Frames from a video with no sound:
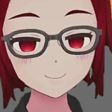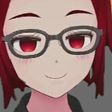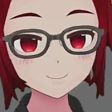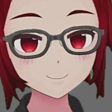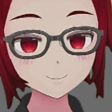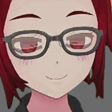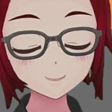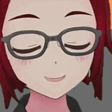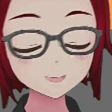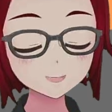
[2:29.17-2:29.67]

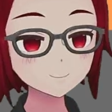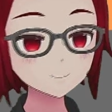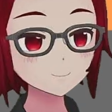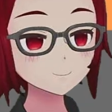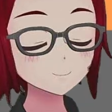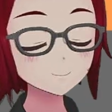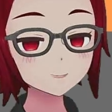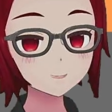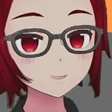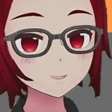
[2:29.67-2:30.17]
Now they're on
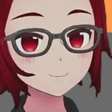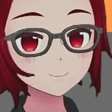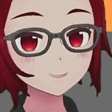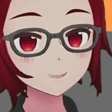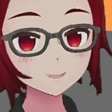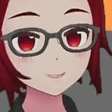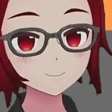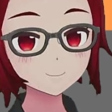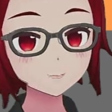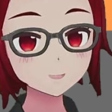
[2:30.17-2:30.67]
Duel
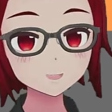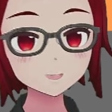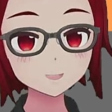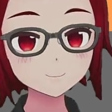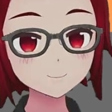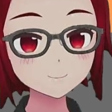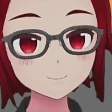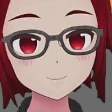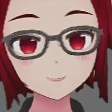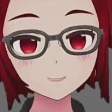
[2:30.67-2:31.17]
Links,
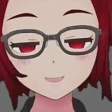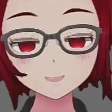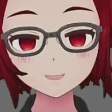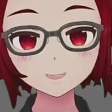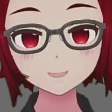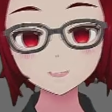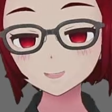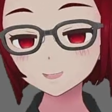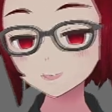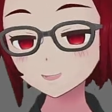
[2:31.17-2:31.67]
whatever.
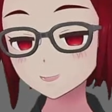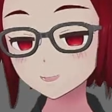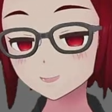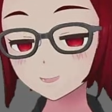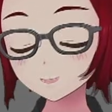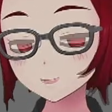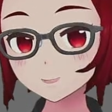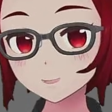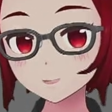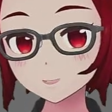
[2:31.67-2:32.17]

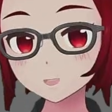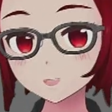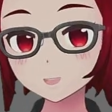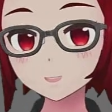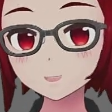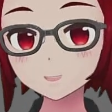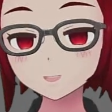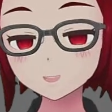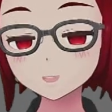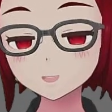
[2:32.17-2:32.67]
But
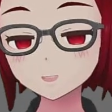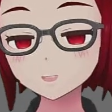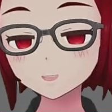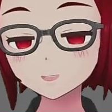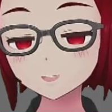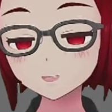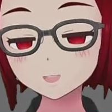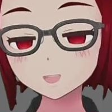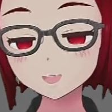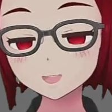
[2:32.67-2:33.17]
also the
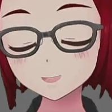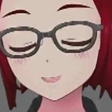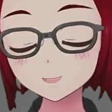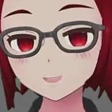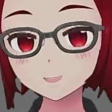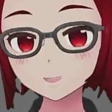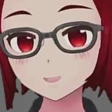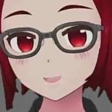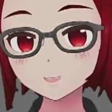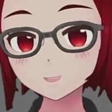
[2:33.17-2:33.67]

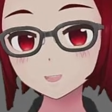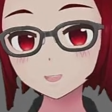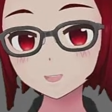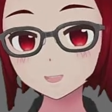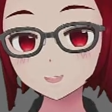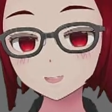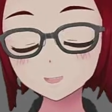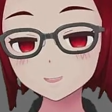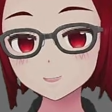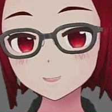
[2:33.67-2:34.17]
prices
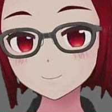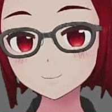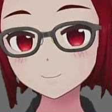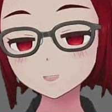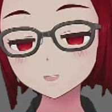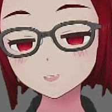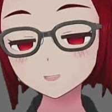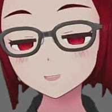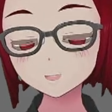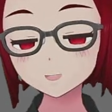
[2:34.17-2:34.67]
and the
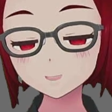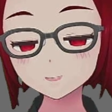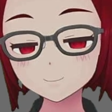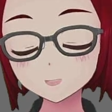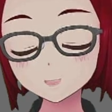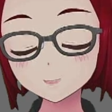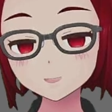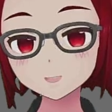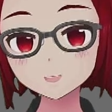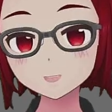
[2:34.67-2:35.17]
difficulty of
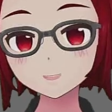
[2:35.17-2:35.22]
shipping from